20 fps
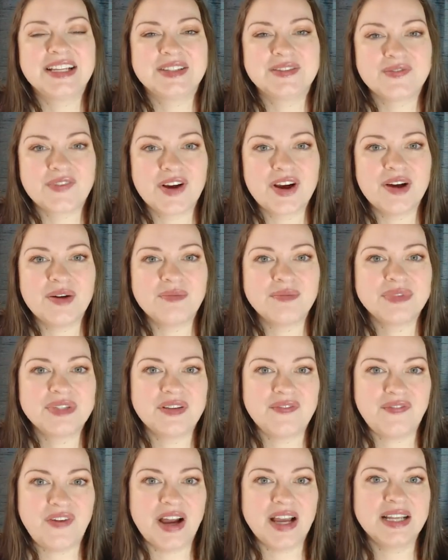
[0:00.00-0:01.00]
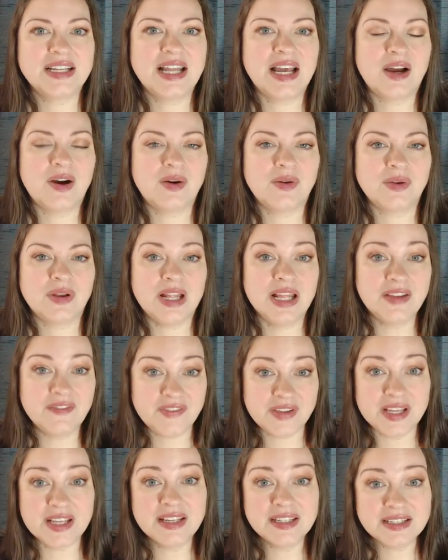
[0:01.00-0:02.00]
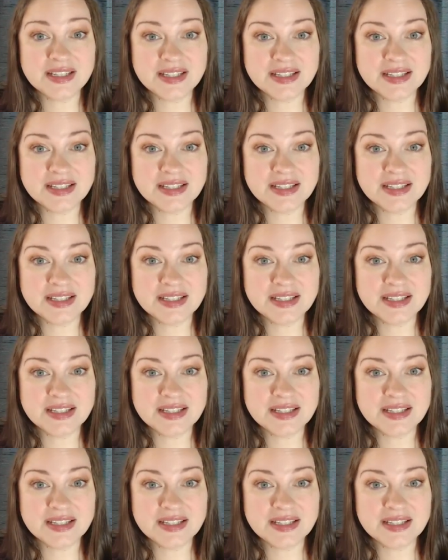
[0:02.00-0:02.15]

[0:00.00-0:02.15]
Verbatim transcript: is from to find out if he is